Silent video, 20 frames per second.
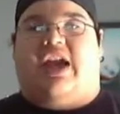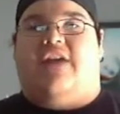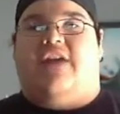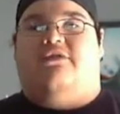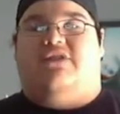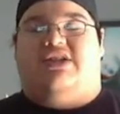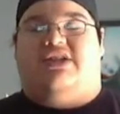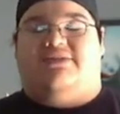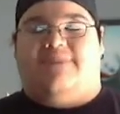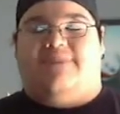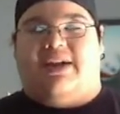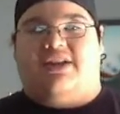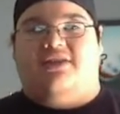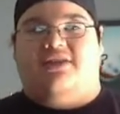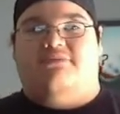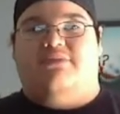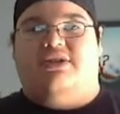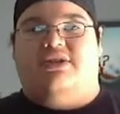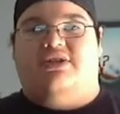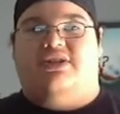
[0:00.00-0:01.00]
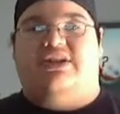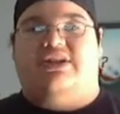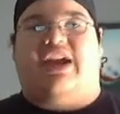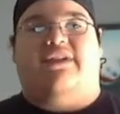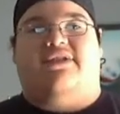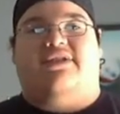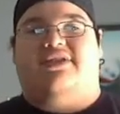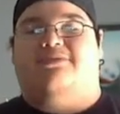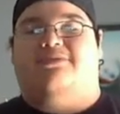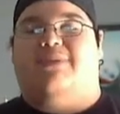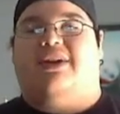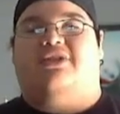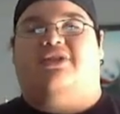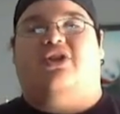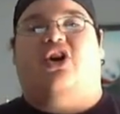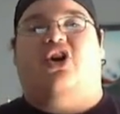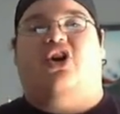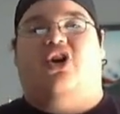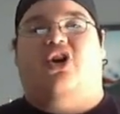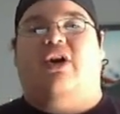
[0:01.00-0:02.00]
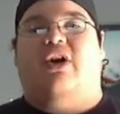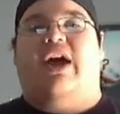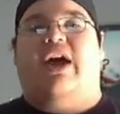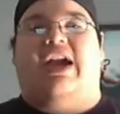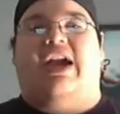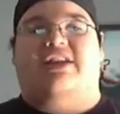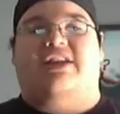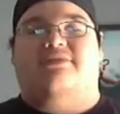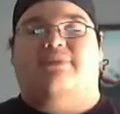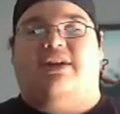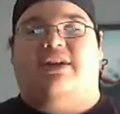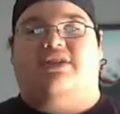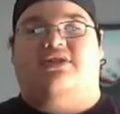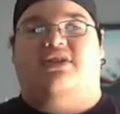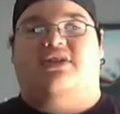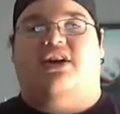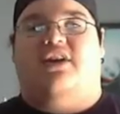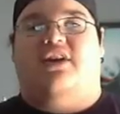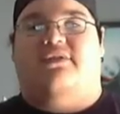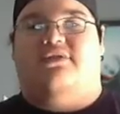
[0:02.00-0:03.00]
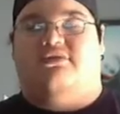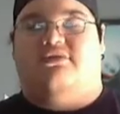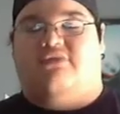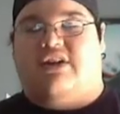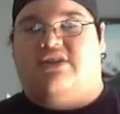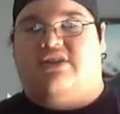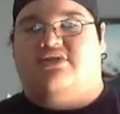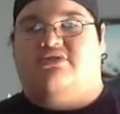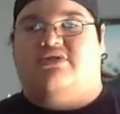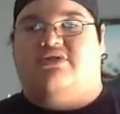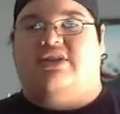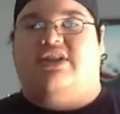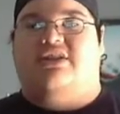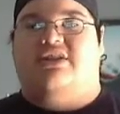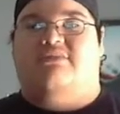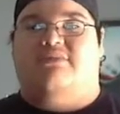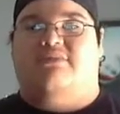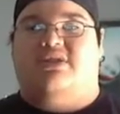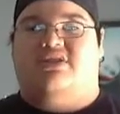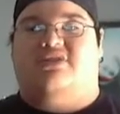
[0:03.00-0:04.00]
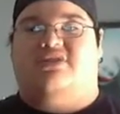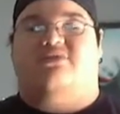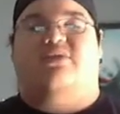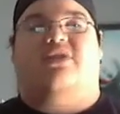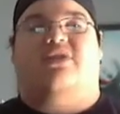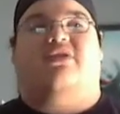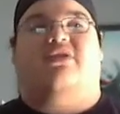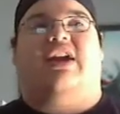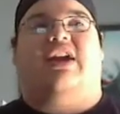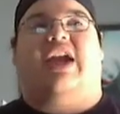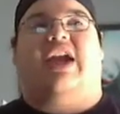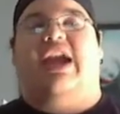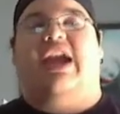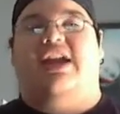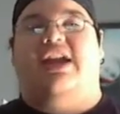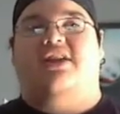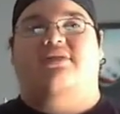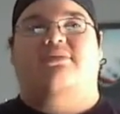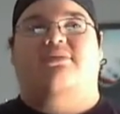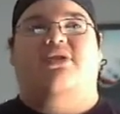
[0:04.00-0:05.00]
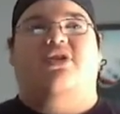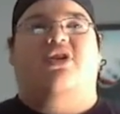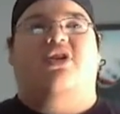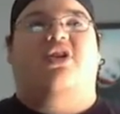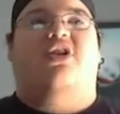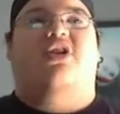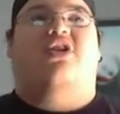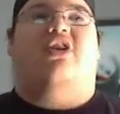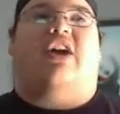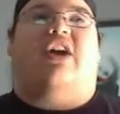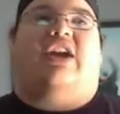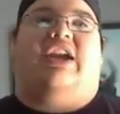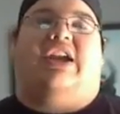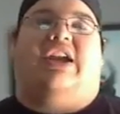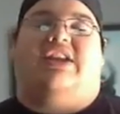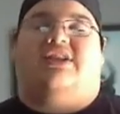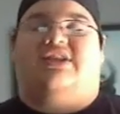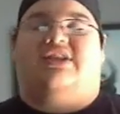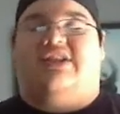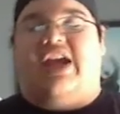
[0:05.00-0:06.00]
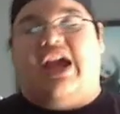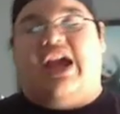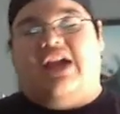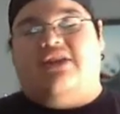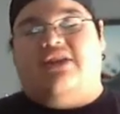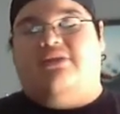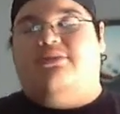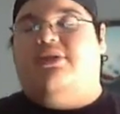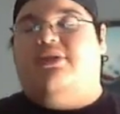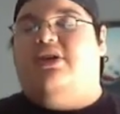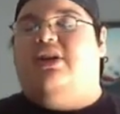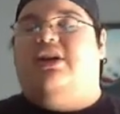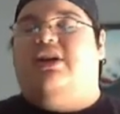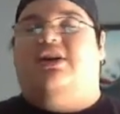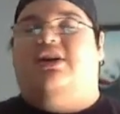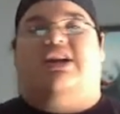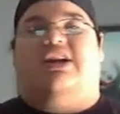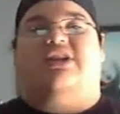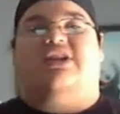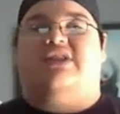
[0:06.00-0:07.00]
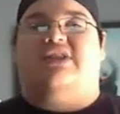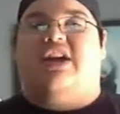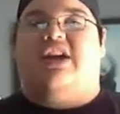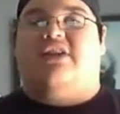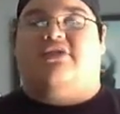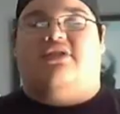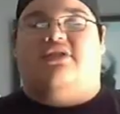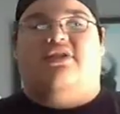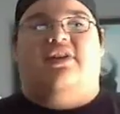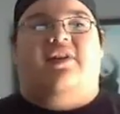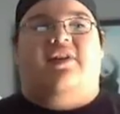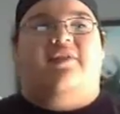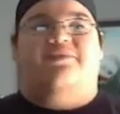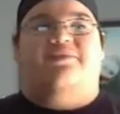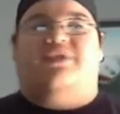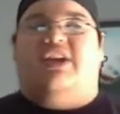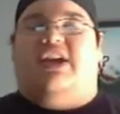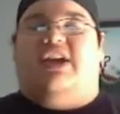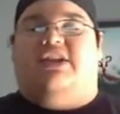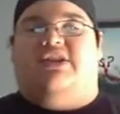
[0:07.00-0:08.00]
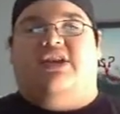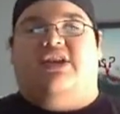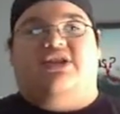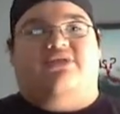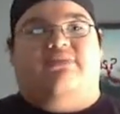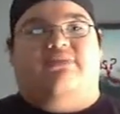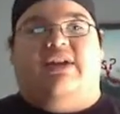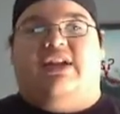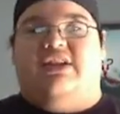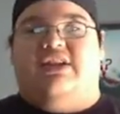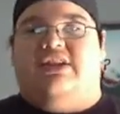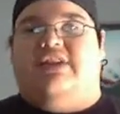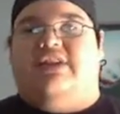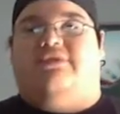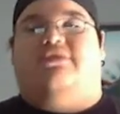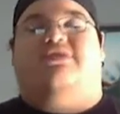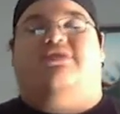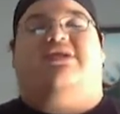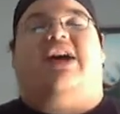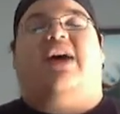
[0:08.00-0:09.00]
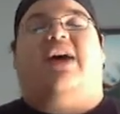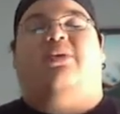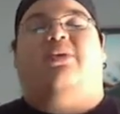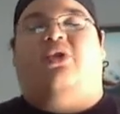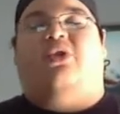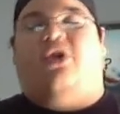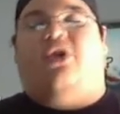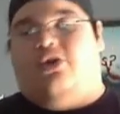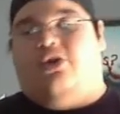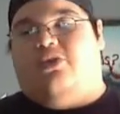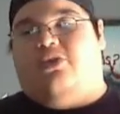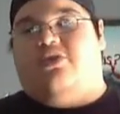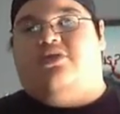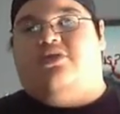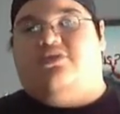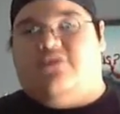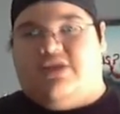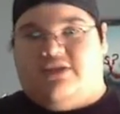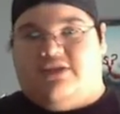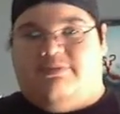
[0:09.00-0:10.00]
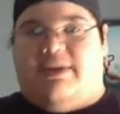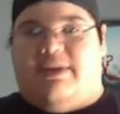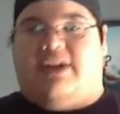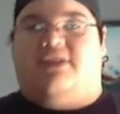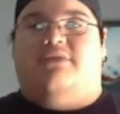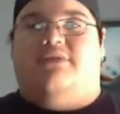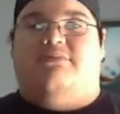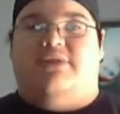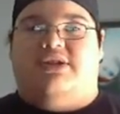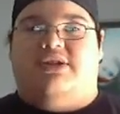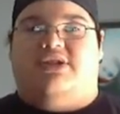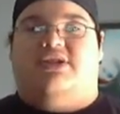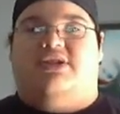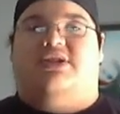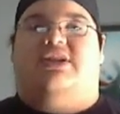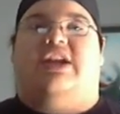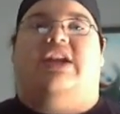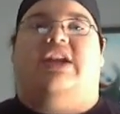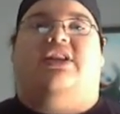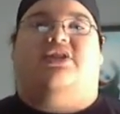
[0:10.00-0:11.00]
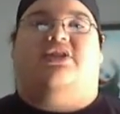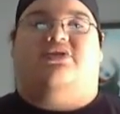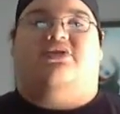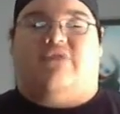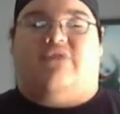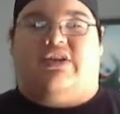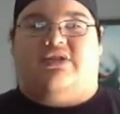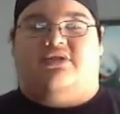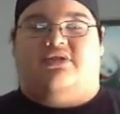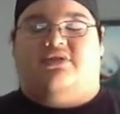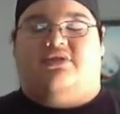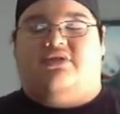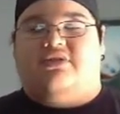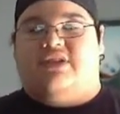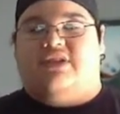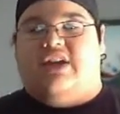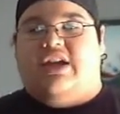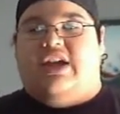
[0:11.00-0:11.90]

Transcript: I respect the business. I respect all aspects of the wrestlers in the business, whether I hate them or I can't stand them, etc. It doesn't make a difference. I will always respect the business and its wrestlers.